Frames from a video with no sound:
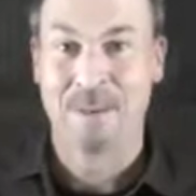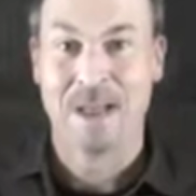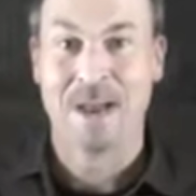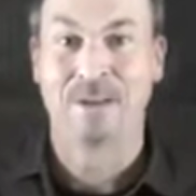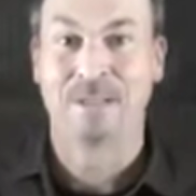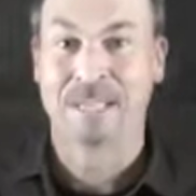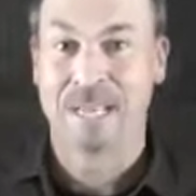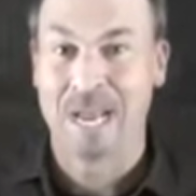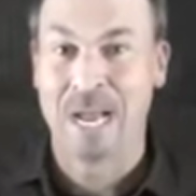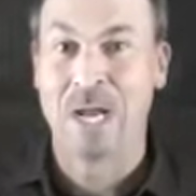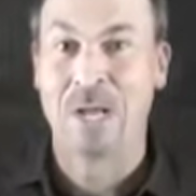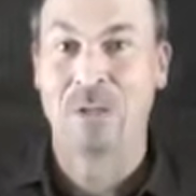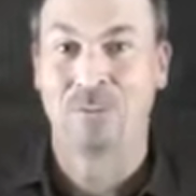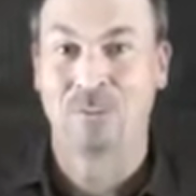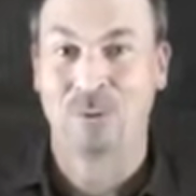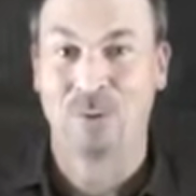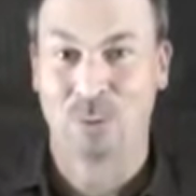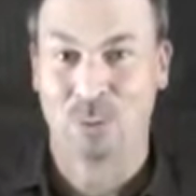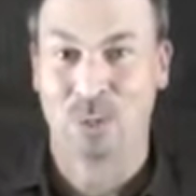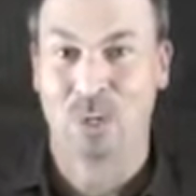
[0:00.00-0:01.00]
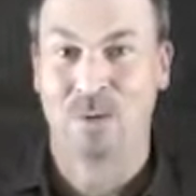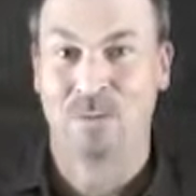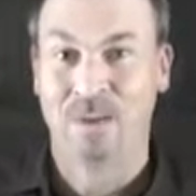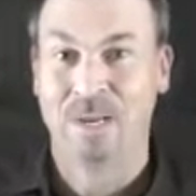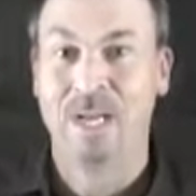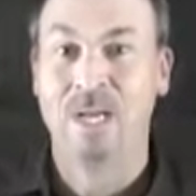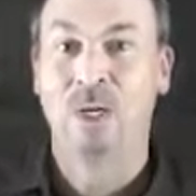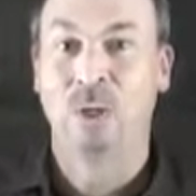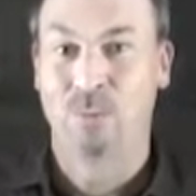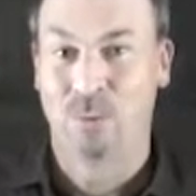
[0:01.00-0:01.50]
about K through
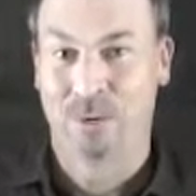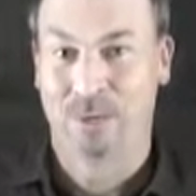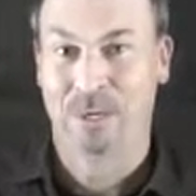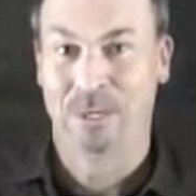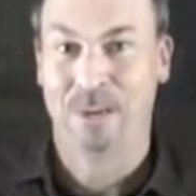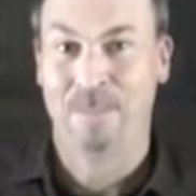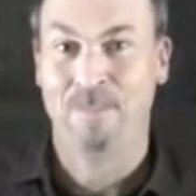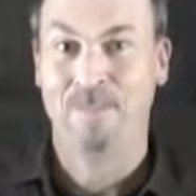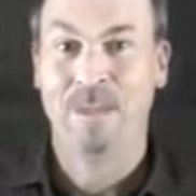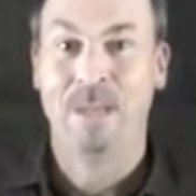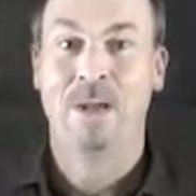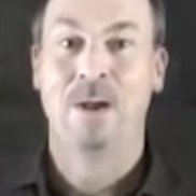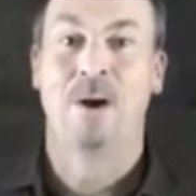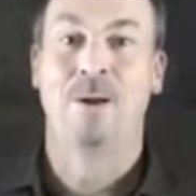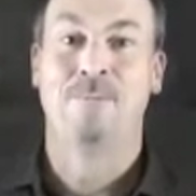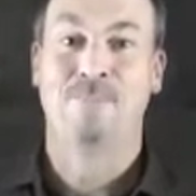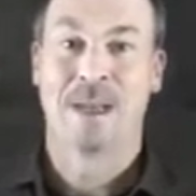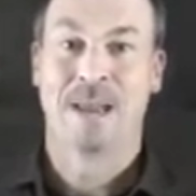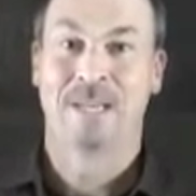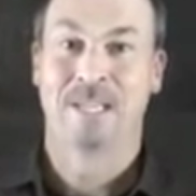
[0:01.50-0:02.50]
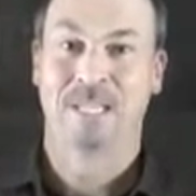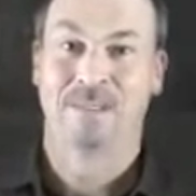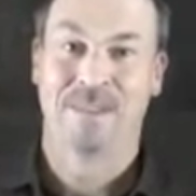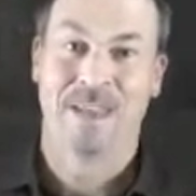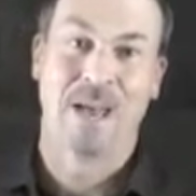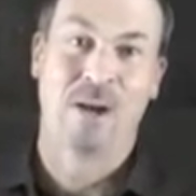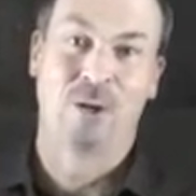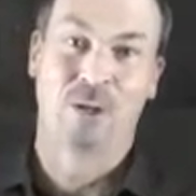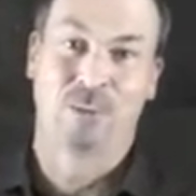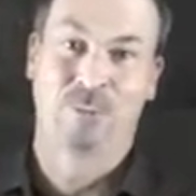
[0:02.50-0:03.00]
12 curriculum on matters
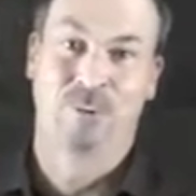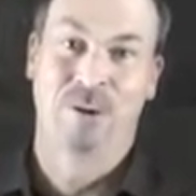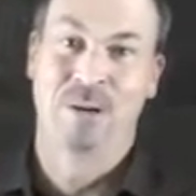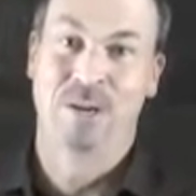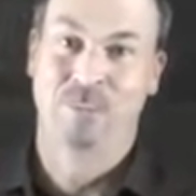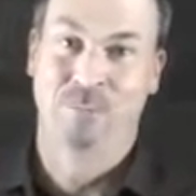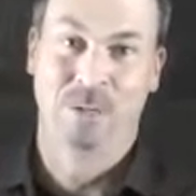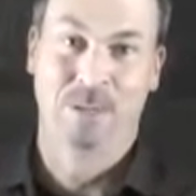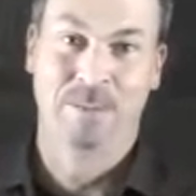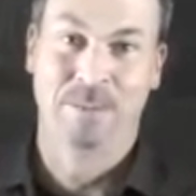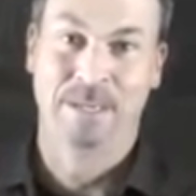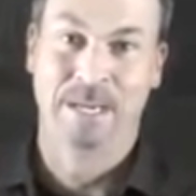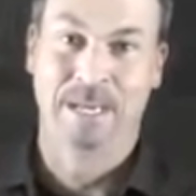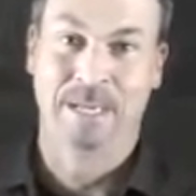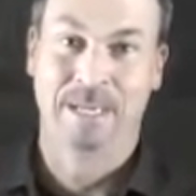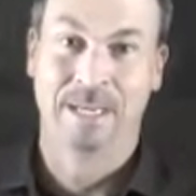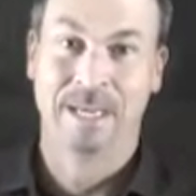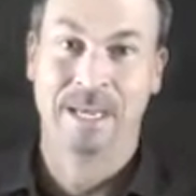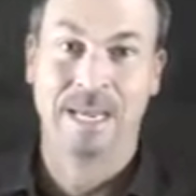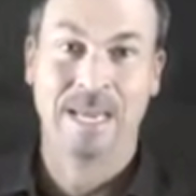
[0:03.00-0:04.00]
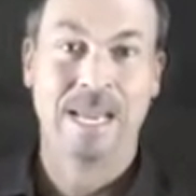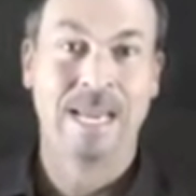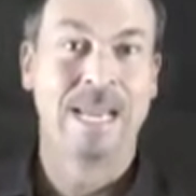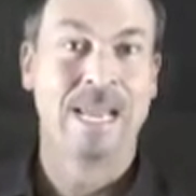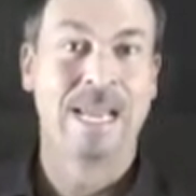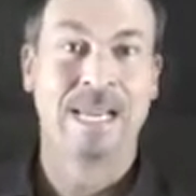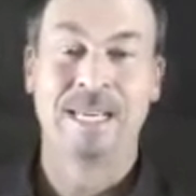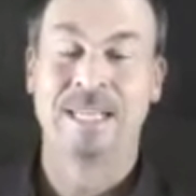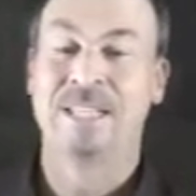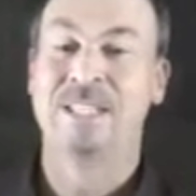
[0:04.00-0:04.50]
of algebra and arithmetic.
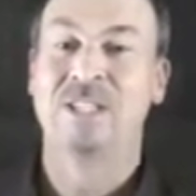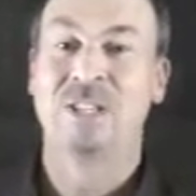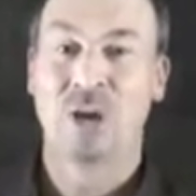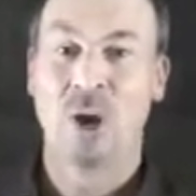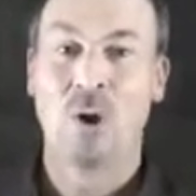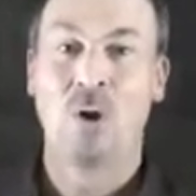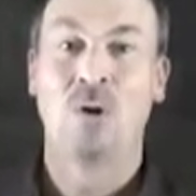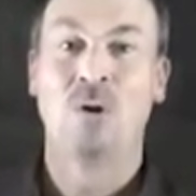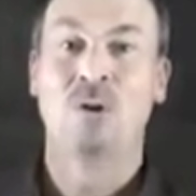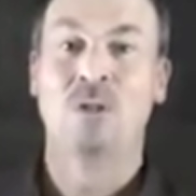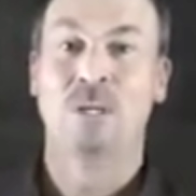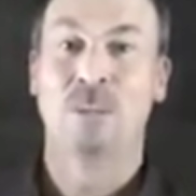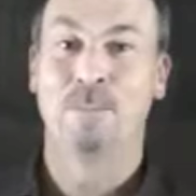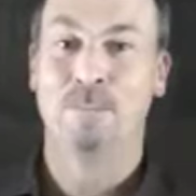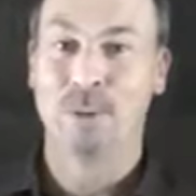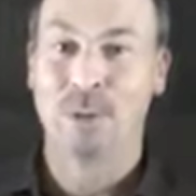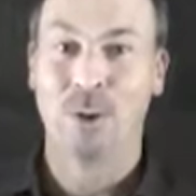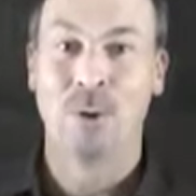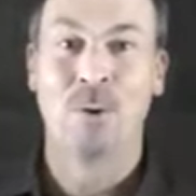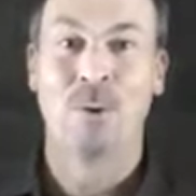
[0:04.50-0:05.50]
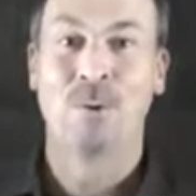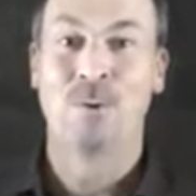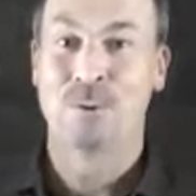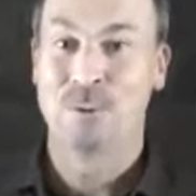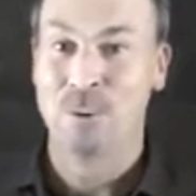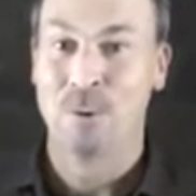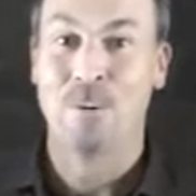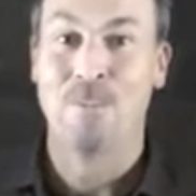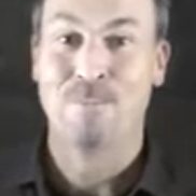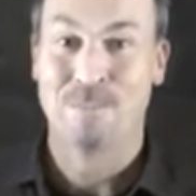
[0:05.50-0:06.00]
It is going to blow
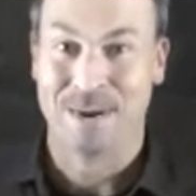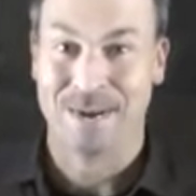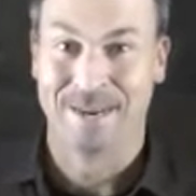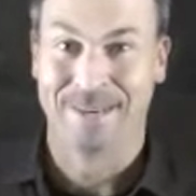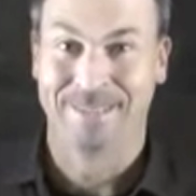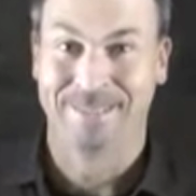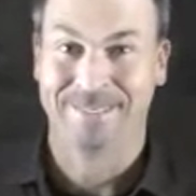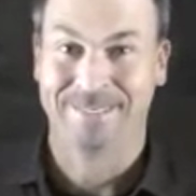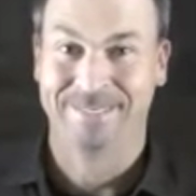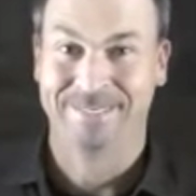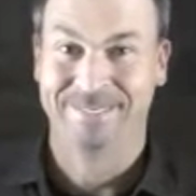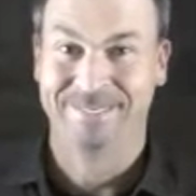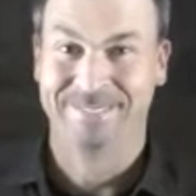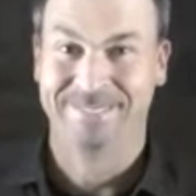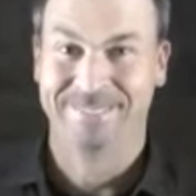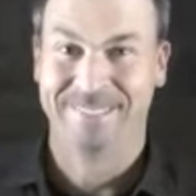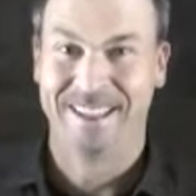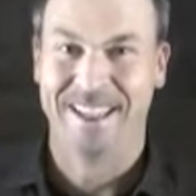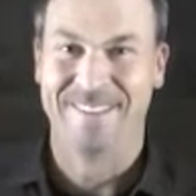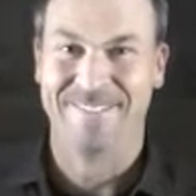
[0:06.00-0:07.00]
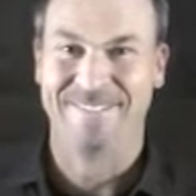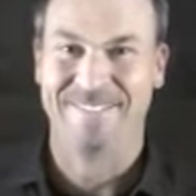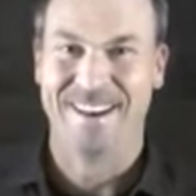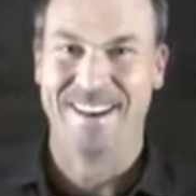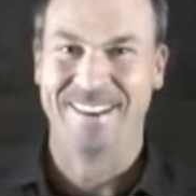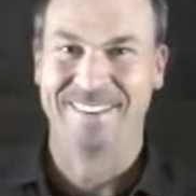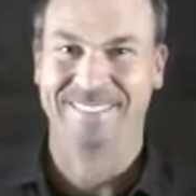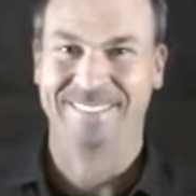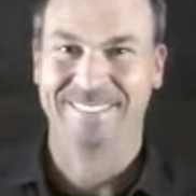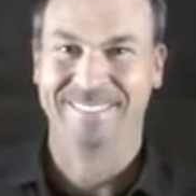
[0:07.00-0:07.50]
your mind. Have
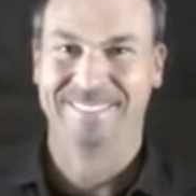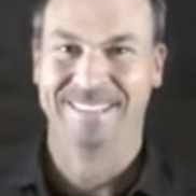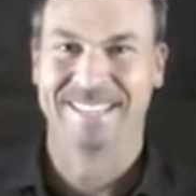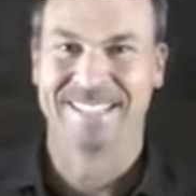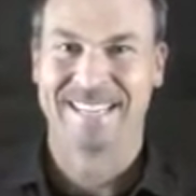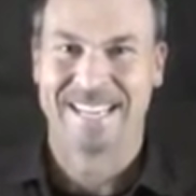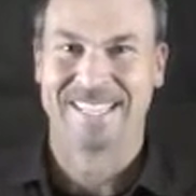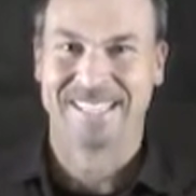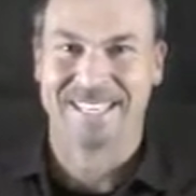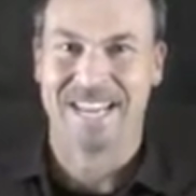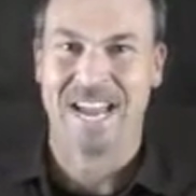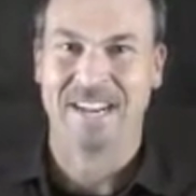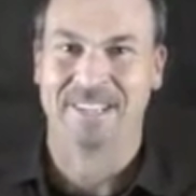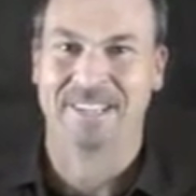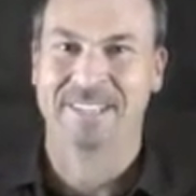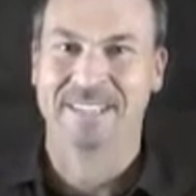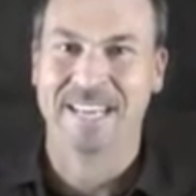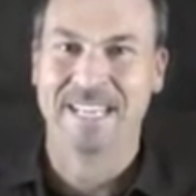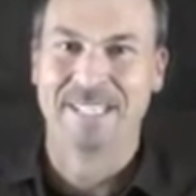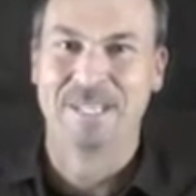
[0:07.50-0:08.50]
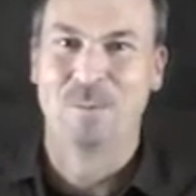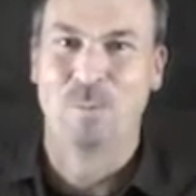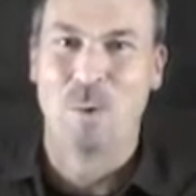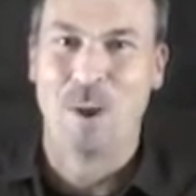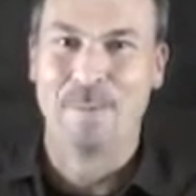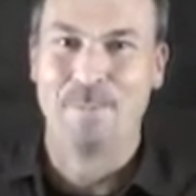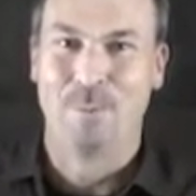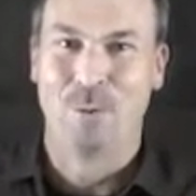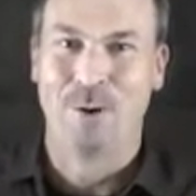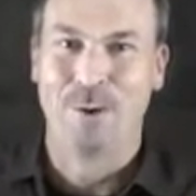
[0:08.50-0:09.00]
fun. Let's get started. Lesson
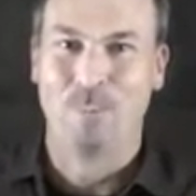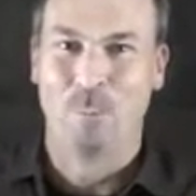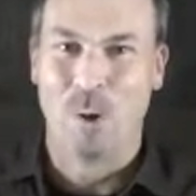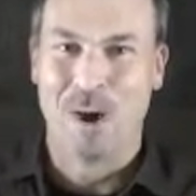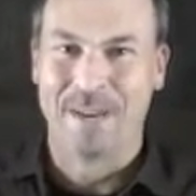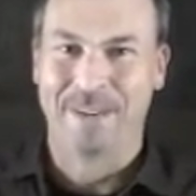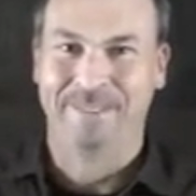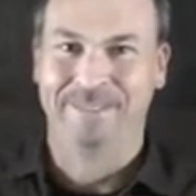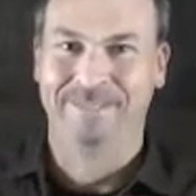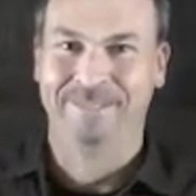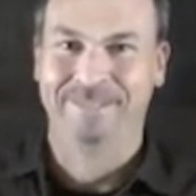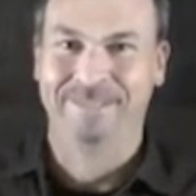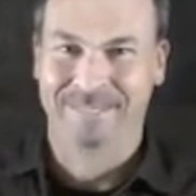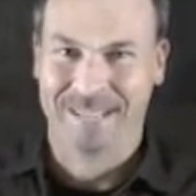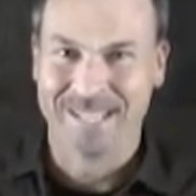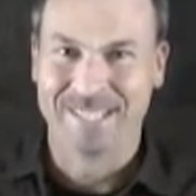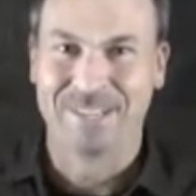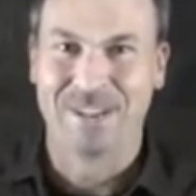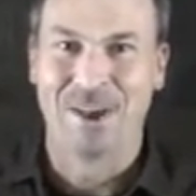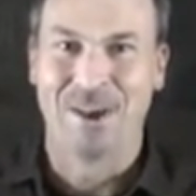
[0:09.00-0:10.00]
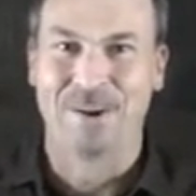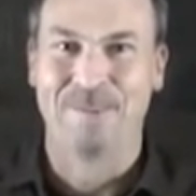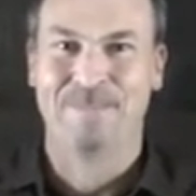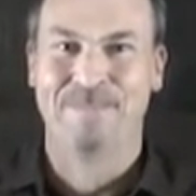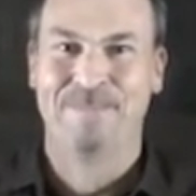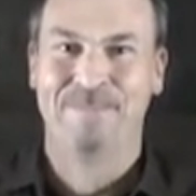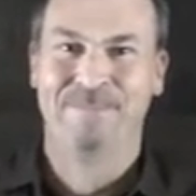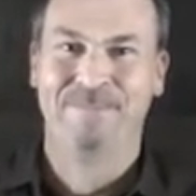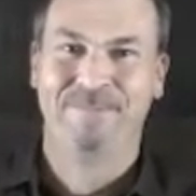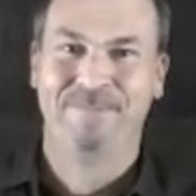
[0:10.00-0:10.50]
1.1. Let's go.